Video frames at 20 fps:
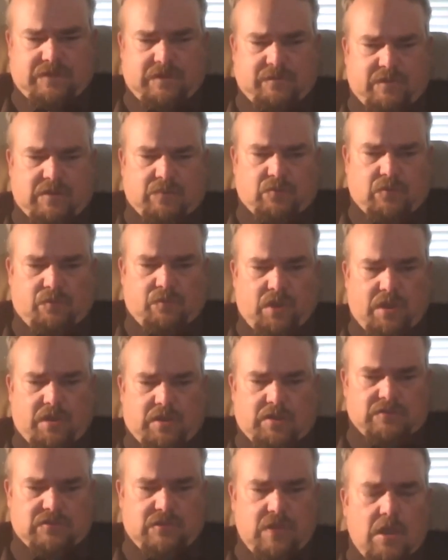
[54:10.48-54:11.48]
many we're
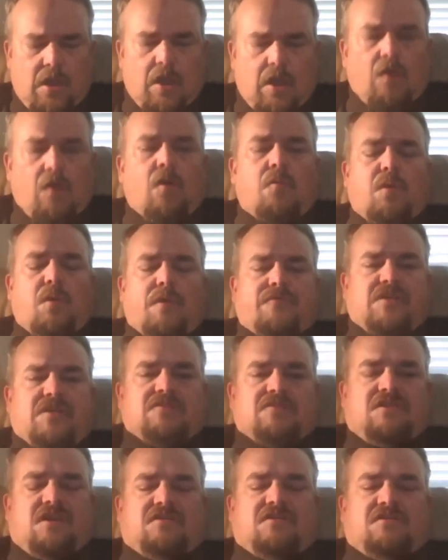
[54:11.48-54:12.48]
breaking? Oh, we have
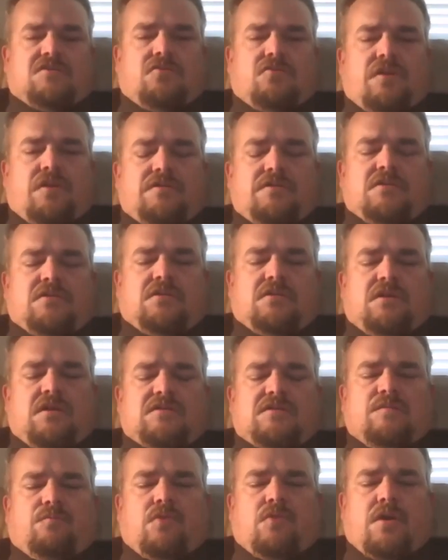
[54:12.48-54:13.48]
10 screens. So
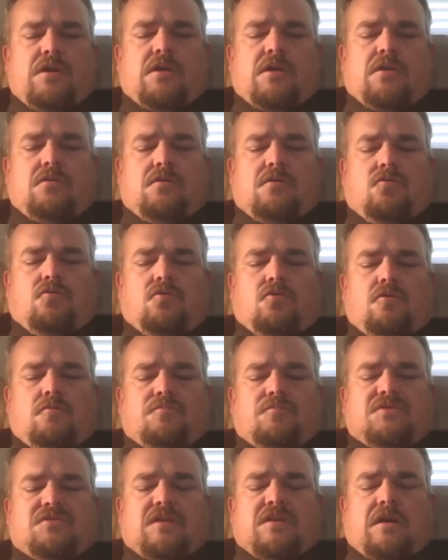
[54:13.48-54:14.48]
let's break into
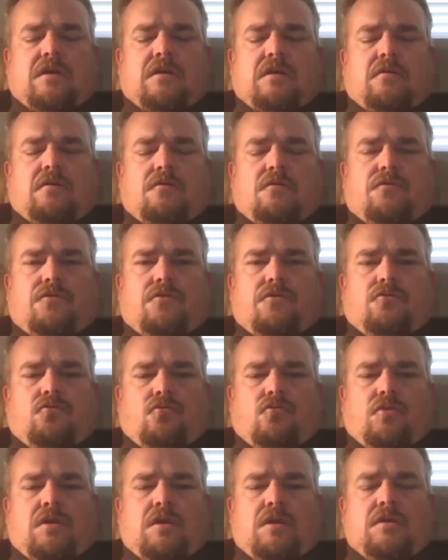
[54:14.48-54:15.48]
groups of
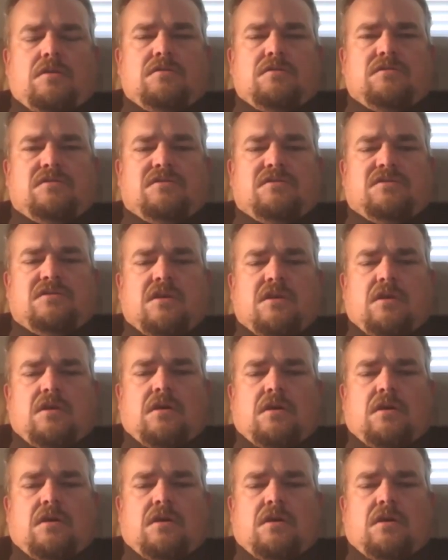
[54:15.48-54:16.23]
threes.